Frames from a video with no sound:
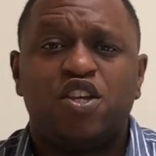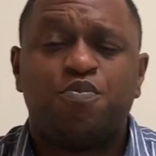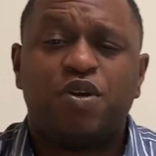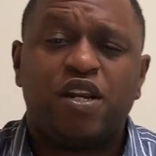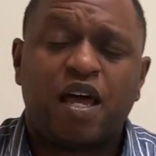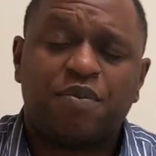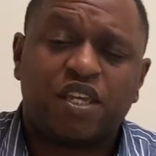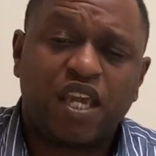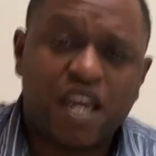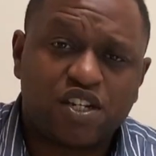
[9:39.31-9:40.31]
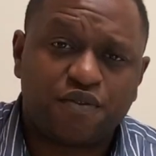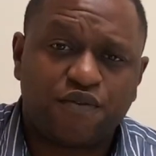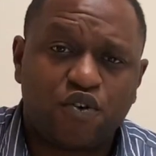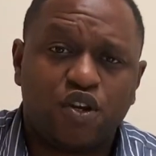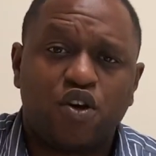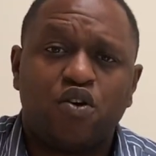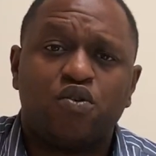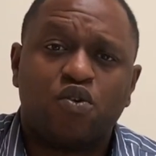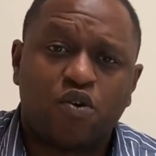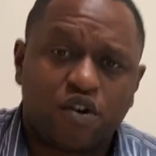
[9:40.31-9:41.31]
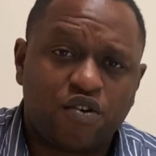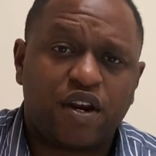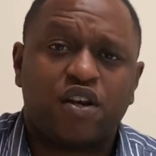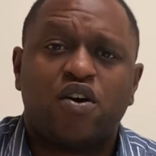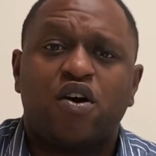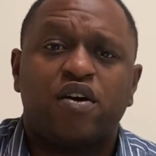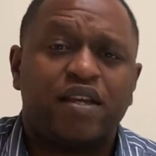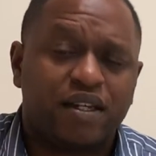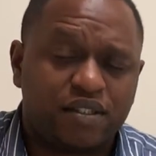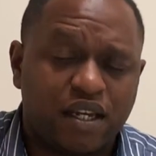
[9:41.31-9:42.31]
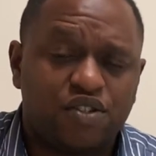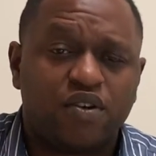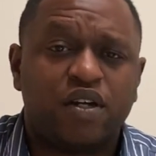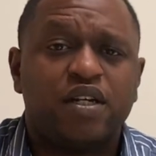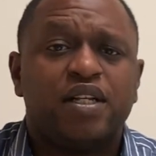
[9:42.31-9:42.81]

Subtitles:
you put an application for a loan or a credit card, etc.,